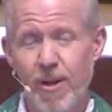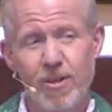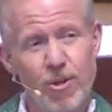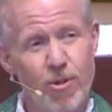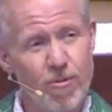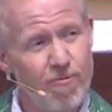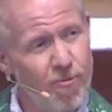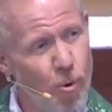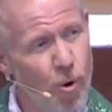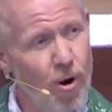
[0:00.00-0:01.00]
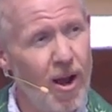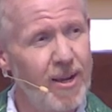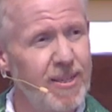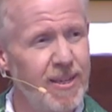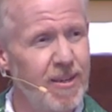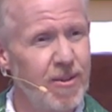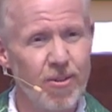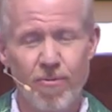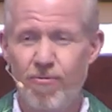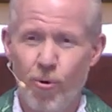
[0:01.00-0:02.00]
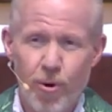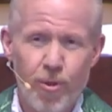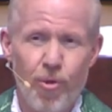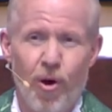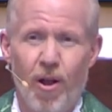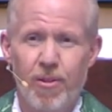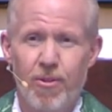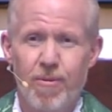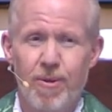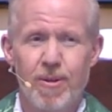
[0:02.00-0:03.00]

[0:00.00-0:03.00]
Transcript: just four ideas, four thoughts,